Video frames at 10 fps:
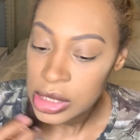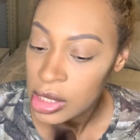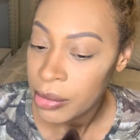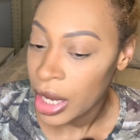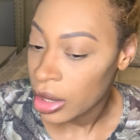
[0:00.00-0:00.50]

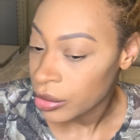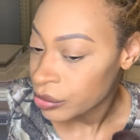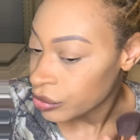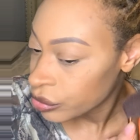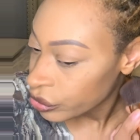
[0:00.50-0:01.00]
them out,
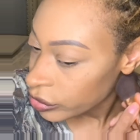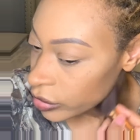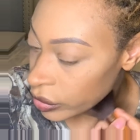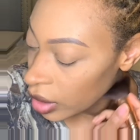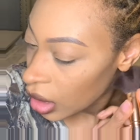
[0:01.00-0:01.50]

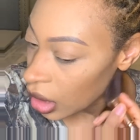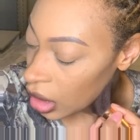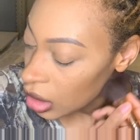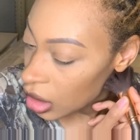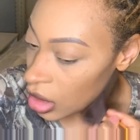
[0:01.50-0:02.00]

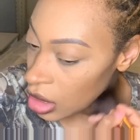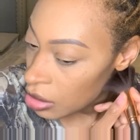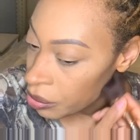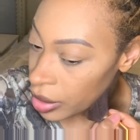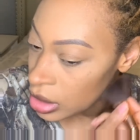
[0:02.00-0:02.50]
and
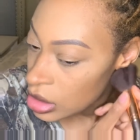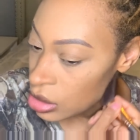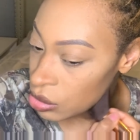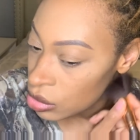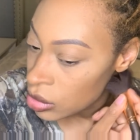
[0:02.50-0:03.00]
he put
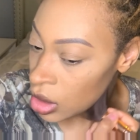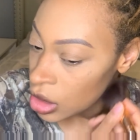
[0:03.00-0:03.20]
some